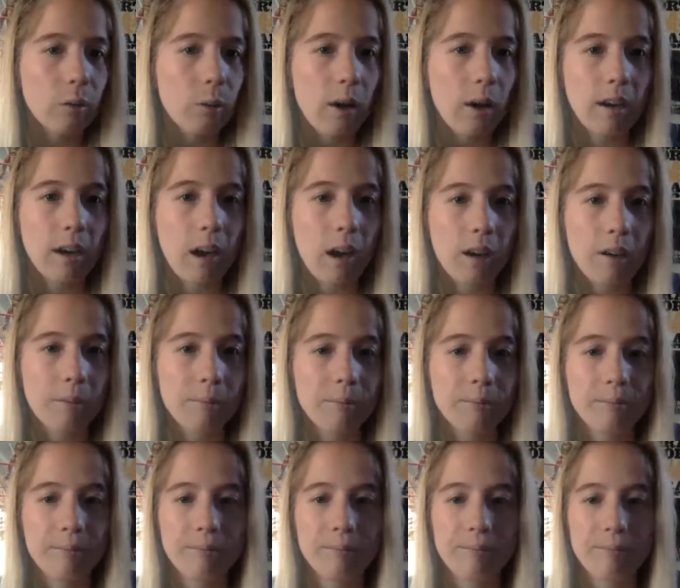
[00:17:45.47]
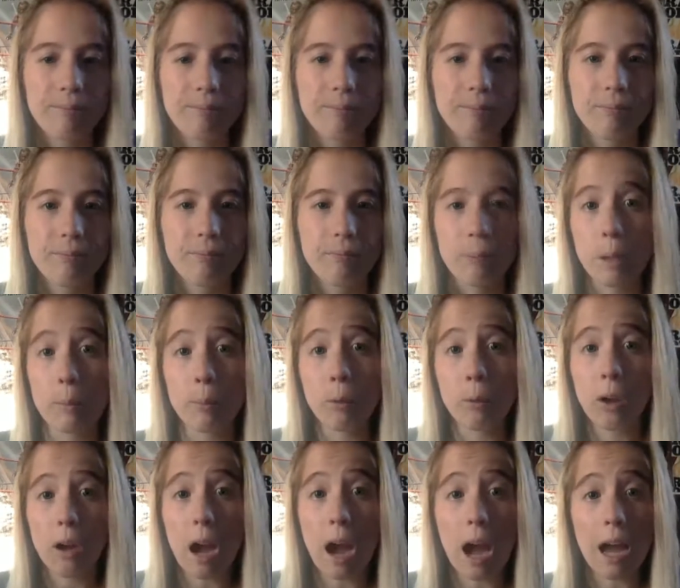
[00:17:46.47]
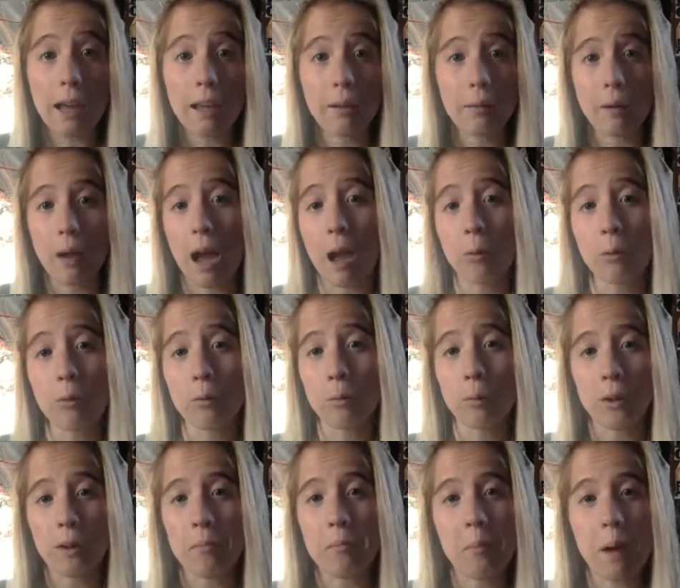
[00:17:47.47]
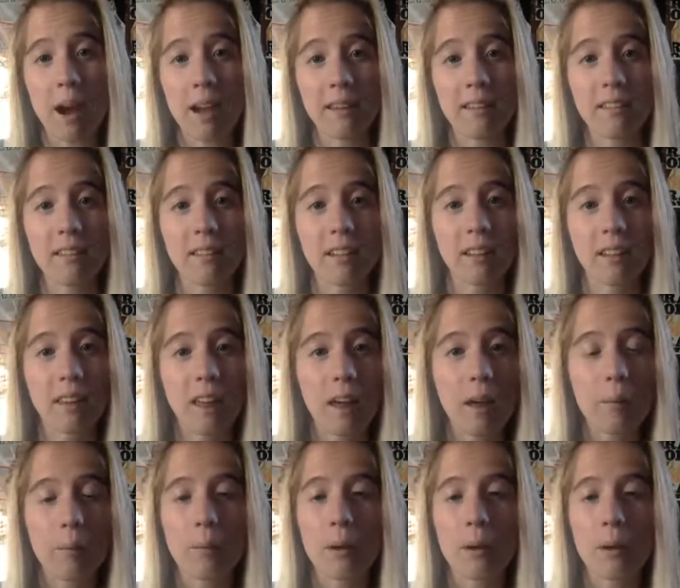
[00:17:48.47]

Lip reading: Why not? People, I wouldn't mind seeing that.